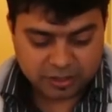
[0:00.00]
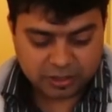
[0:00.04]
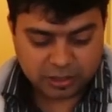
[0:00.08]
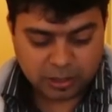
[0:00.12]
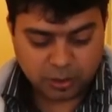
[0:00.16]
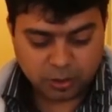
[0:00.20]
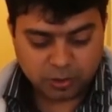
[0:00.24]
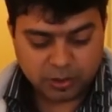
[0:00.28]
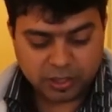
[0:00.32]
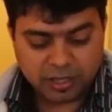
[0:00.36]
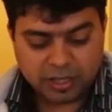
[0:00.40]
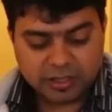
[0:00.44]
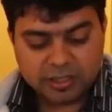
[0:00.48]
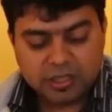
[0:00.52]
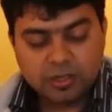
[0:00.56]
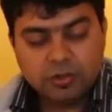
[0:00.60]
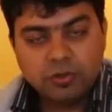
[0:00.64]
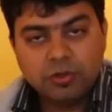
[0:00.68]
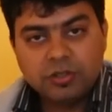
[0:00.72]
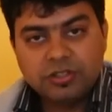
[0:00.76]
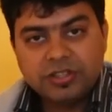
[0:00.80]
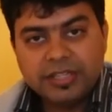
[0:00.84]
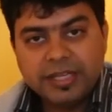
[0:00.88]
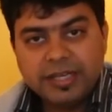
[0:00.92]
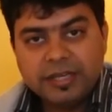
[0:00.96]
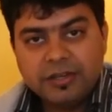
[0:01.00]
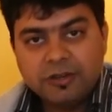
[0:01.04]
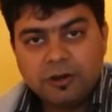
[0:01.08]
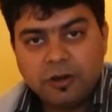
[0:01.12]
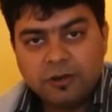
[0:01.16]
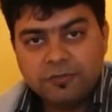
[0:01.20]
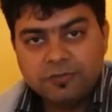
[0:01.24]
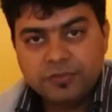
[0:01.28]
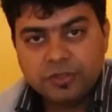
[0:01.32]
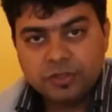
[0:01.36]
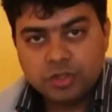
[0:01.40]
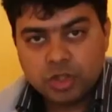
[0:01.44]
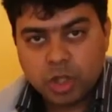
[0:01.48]
Now another good thing
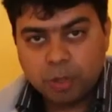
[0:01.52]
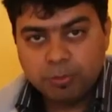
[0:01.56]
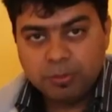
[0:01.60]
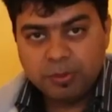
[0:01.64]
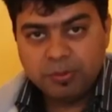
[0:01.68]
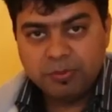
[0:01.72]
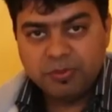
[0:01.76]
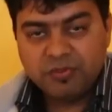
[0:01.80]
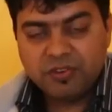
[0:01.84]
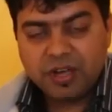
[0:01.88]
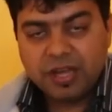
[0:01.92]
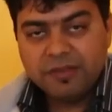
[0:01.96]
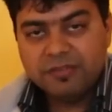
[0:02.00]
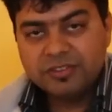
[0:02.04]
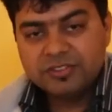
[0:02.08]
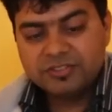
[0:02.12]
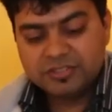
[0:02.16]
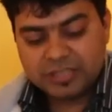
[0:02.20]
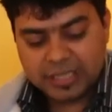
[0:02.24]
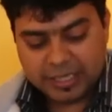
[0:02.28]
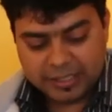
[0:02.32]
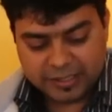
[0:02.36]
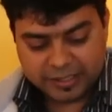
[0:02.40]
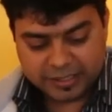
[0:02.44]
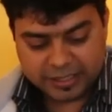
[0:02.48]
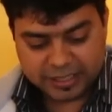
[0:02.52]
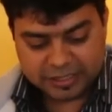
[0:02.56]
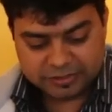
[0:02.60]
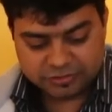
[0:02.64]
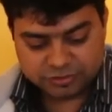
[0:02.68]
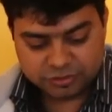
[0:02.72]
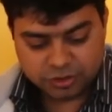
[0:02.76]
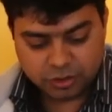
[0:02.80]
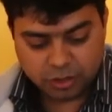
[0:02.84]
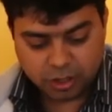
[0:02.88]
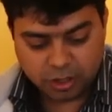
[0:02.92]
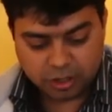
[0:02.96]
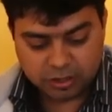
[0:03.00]
of the Xiaomi Mi 5 is that it
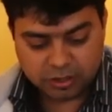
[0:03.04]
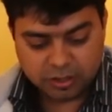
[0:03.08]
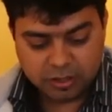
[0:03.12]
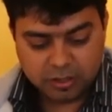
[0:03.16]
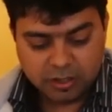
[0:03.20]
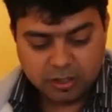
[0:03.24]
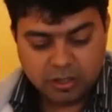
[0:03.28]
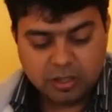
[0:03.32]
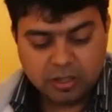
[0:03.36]
has got